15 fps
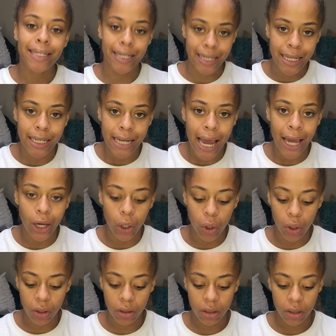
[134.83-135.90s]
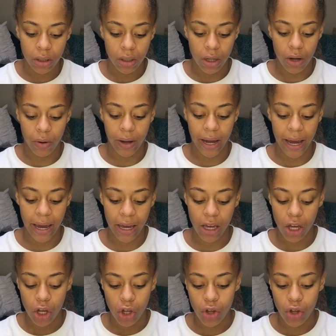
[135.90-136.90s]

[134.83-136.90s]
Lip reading: detangle. Okay?